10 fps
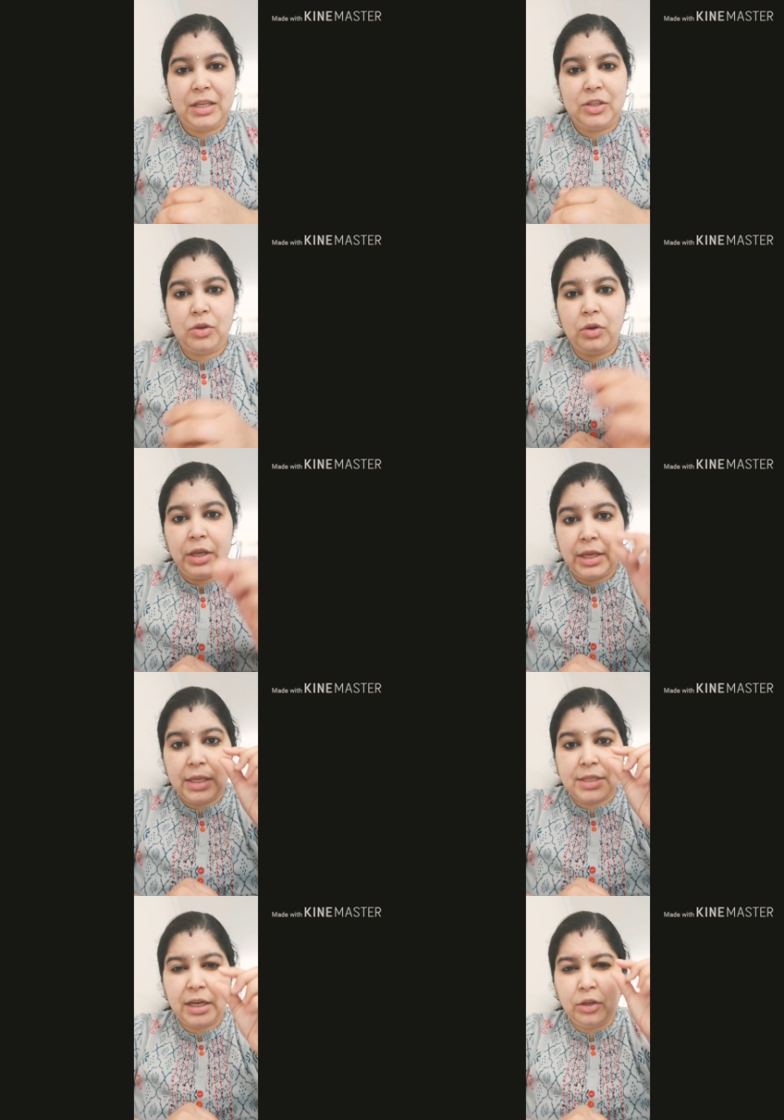So he
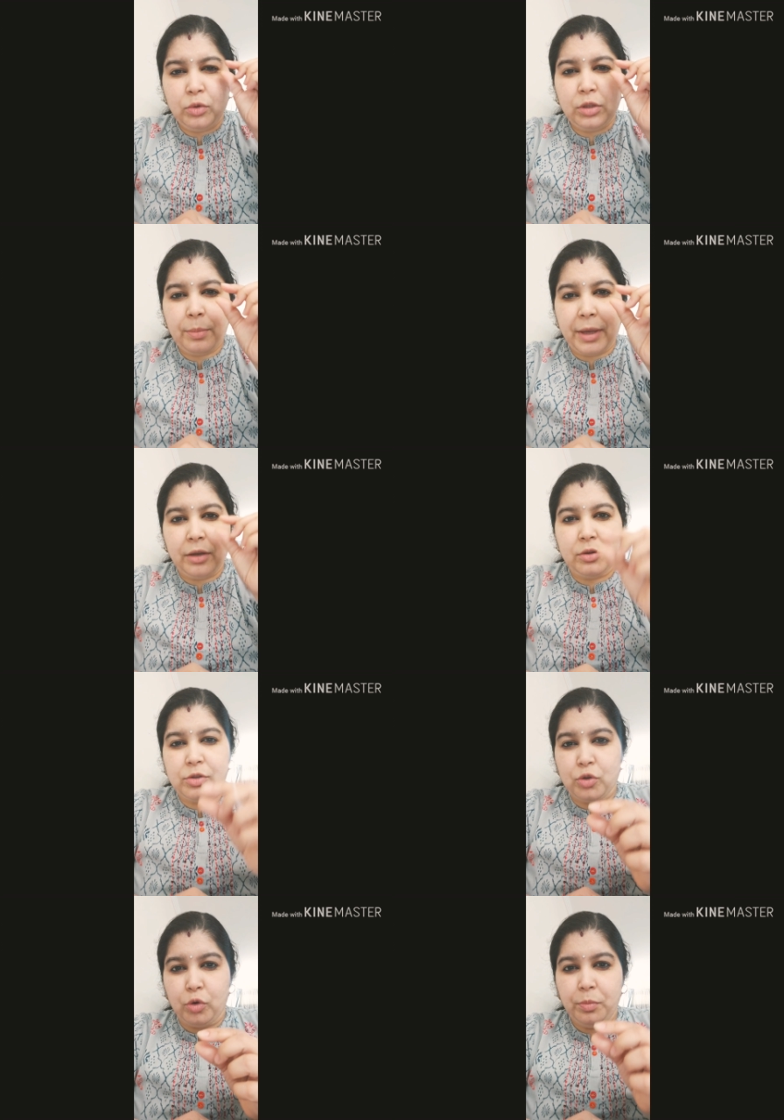checked through the
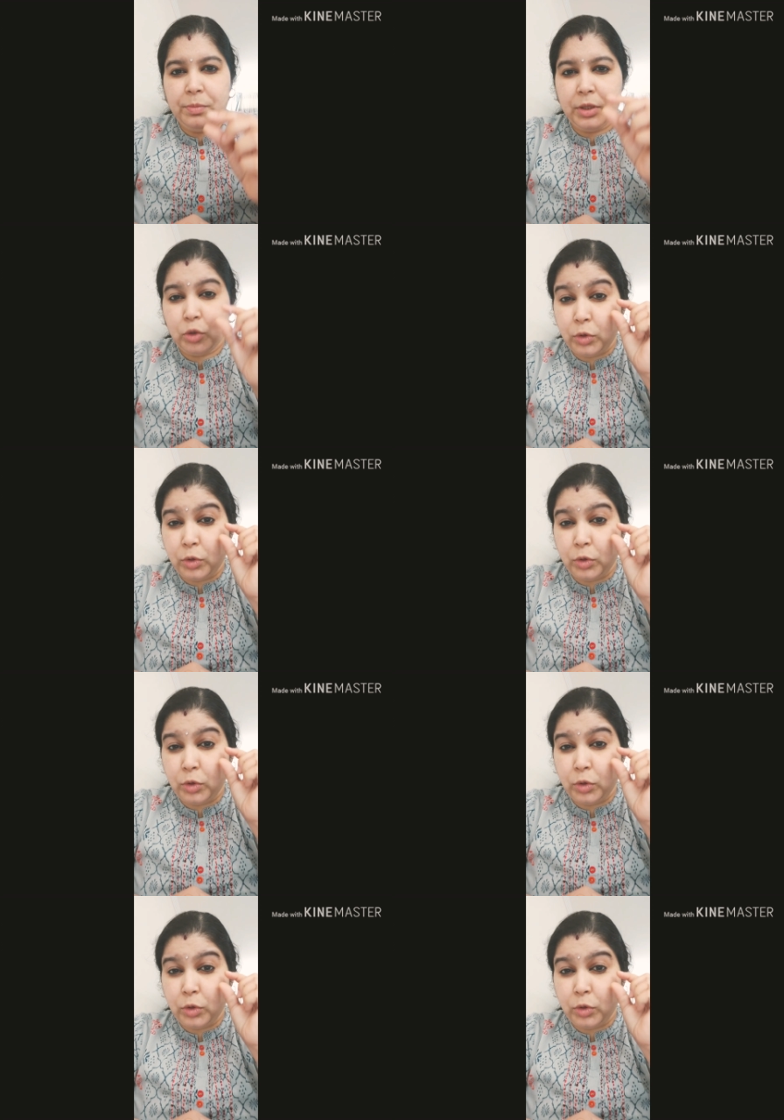microscope.